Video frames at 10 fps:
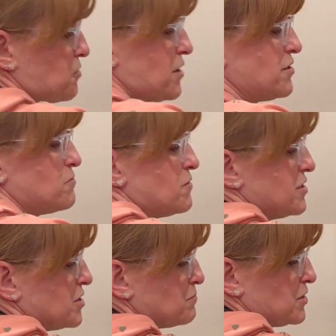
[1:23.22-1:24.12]
I don't want
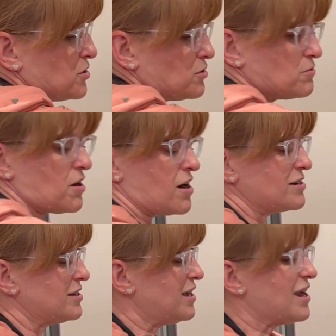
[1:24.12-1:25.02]
it to be too hot.
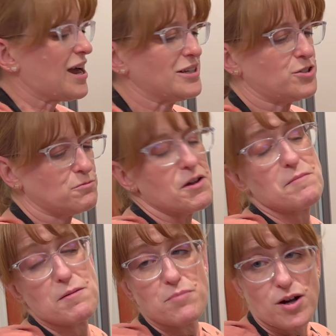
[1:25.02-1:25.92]
I do want
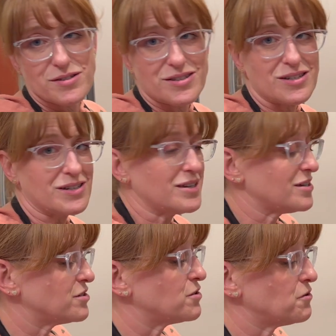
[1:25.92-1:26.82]
my pasta to
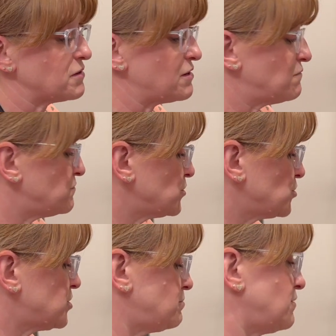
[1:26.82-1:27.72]
get going
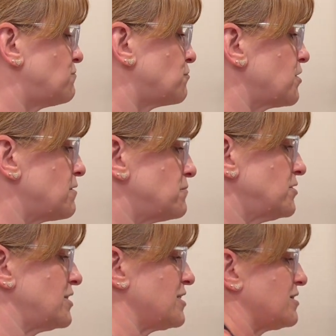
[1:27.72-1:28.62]
first before I
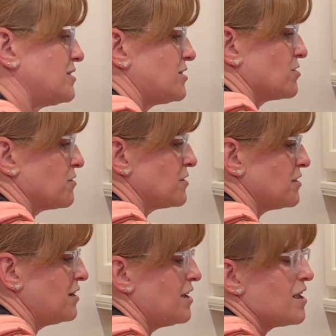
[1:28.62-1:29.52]
really get this started.
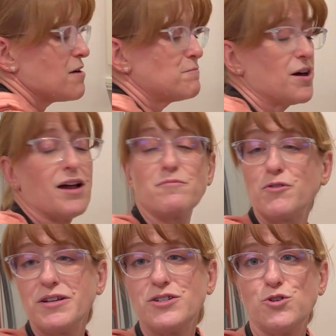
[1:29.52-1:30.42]
But I'm
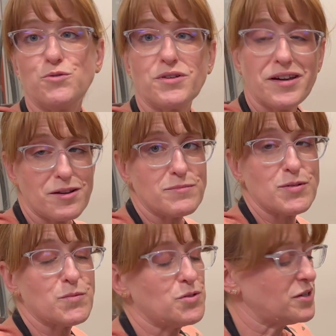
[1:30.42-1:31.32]
going to cut up
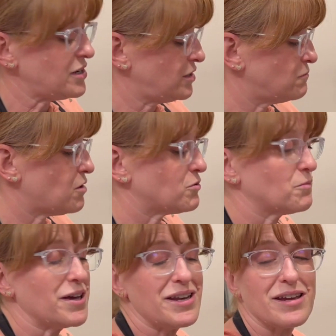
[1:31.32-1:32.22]
some zucchini while we're
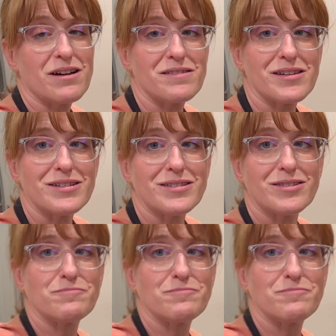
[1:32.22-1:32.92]
waiting on this.